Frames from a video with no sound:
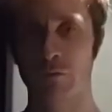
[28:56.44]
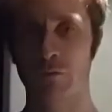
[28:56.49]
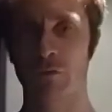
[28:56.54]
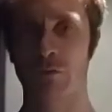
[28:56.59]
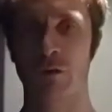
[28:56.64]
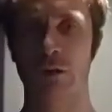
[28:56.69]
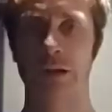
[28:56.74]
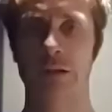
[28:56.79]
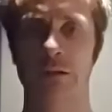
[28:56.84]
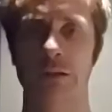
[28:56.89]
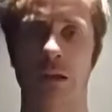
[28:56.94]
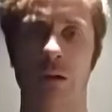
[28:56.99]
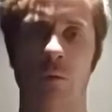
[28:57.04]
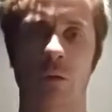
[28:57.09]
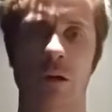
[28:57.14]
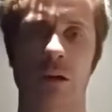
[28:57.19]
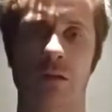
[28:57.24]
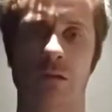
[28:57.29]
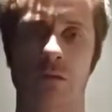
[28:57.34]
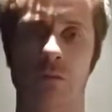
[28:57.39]
for
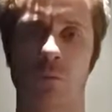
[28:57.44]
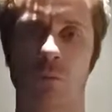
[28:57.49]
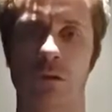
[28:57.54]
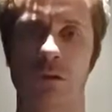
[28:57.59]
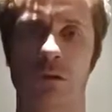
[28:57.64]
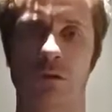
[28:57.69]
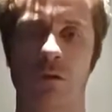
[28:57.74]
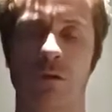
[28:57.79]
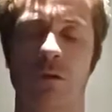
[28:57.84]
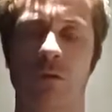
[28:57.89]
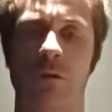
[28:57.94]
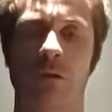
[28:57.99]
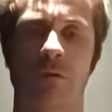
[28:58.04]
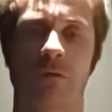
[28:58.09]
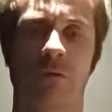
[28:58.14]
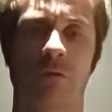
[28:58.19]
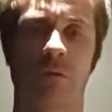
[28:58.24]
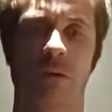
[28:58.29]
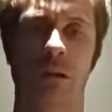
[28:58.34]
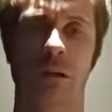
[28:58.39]
anti-whiteism, which is going
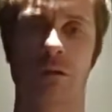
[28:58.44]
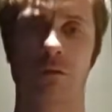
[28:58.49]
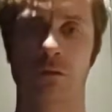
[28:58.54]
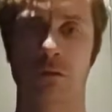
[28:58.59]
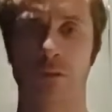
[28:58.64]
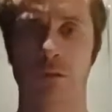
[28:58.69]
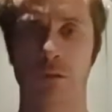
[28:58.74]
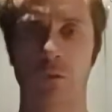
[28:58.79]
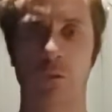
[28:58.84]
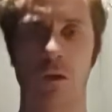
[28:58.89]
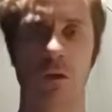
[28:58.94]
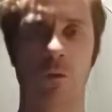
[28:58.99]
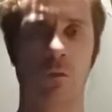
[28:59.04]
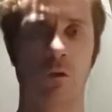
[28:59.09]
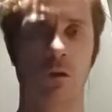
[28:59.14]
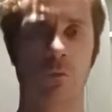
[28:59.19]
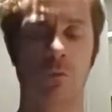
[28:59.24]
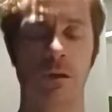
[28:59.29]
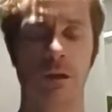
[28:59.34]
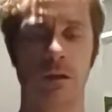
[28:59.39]
free, serving white
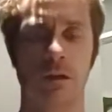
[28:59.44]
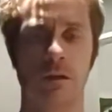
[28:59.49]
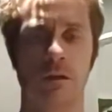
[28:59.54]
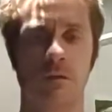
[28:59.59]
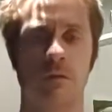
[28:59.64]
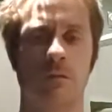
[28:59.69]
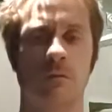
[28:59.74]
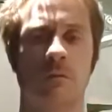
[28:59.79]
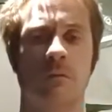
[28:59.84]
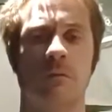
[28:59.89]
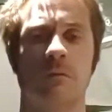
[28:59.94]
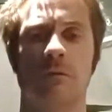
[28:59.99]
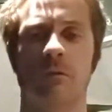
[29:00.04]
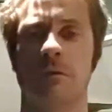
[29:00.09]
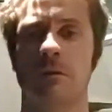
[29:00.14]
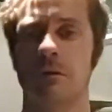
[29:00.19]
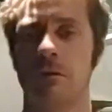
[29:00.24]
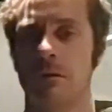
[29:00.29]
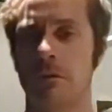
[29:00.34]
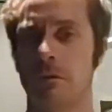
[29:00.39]
well-being,
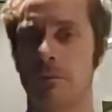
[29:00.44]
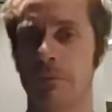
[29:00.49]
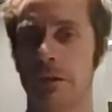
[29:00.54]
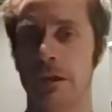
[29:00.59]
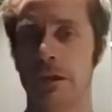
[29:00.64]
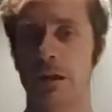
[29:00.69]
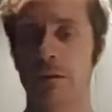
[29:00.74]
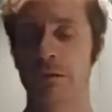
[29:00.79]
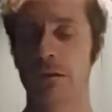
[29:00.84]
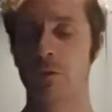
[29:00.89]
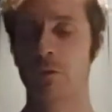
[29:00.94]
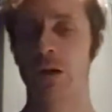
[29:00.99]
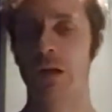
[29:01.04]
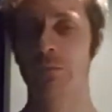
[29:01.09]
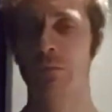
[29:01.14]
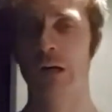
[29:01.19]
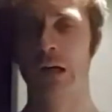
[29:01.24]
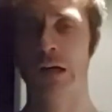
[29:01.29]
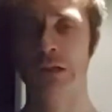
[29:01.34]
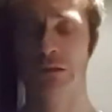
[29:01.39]
becoming white
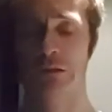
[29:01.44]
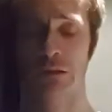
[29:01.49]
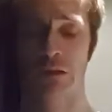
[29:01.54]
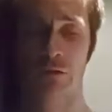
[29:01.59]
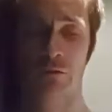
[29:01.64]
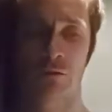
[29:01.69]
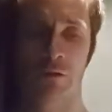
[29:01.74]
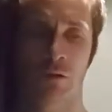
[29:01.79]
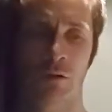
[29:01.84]
positive.